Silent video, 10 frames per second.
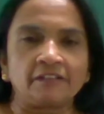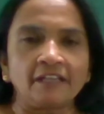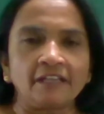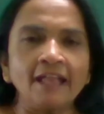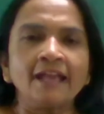to
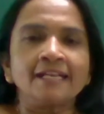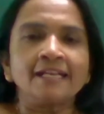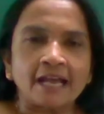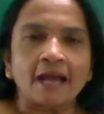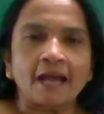the
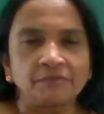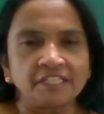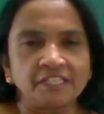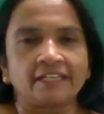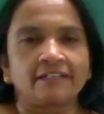
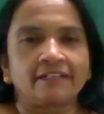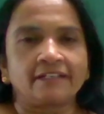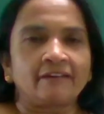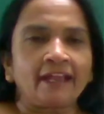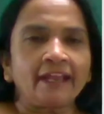subject.
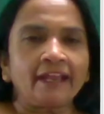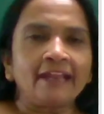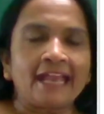Right?